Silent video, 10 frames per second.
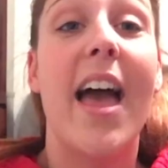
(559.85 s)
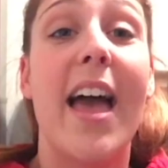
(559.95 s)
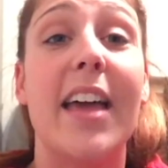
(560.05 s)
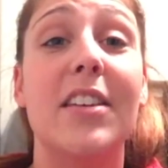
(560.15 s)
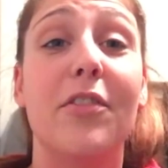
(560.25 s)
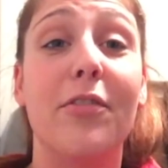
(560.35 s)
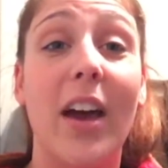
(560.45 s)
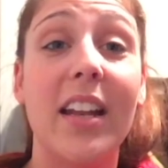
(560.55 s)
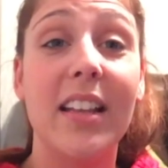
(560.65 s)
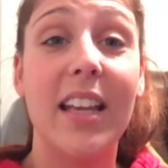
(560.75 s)
And
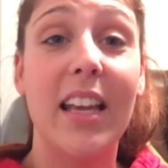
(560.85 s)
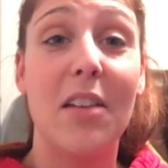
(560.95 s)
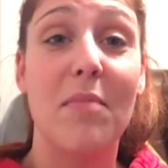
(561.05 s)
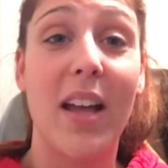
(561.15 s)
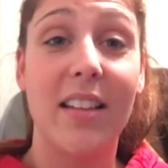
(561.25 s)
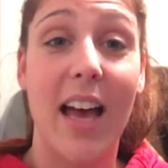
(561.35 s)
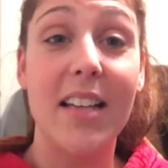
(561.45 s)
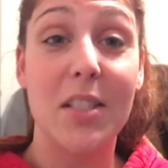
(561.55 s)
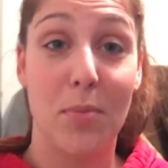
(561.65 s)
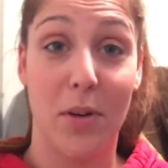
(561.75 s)
finally, my
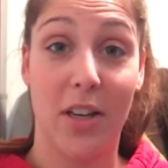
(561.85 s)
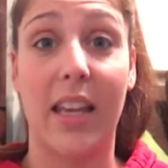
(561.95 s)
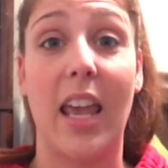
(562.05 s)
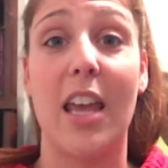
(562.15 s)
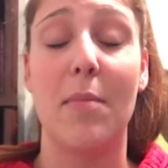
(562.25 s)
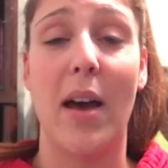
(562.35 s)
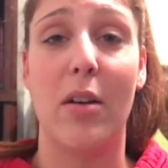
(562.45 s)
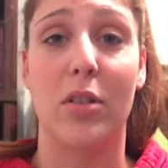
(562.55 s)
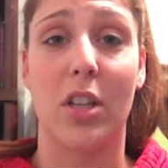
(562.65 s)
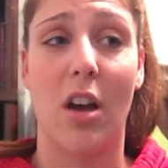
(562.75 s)
last book came
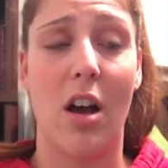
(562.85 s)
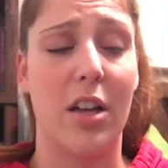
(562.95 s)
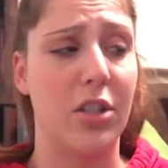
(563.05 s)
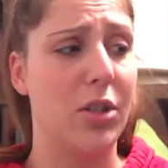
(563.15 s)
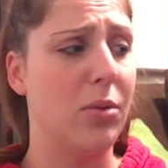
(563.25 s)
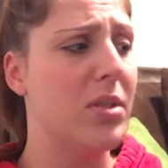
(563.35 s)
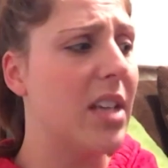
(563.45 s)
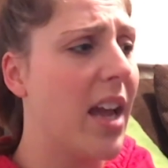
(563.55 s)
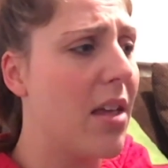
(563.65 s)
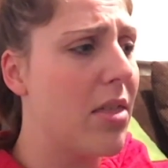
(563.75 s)
out on
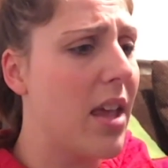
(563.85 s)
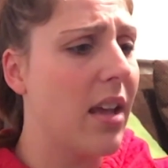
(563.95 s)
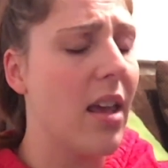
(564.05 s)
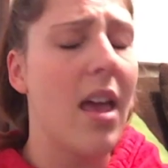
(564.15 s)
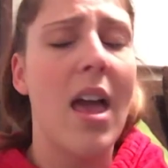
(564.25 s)
Tuesday, I think,